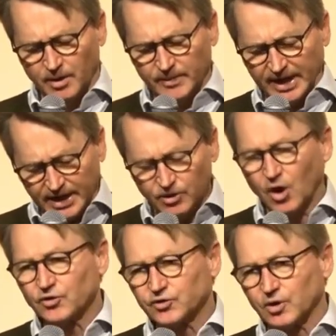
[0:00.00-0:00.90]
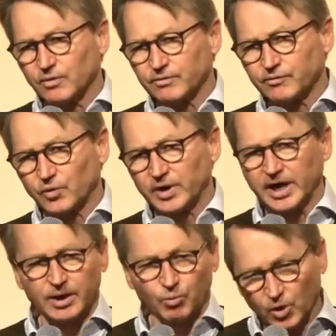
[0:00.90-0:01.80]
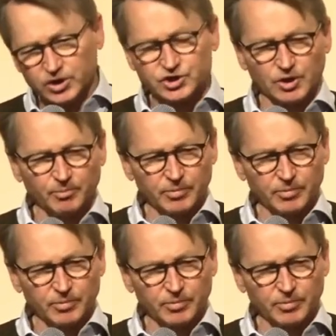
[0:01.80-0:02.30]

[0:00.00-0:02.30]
in Oslo for a workshop.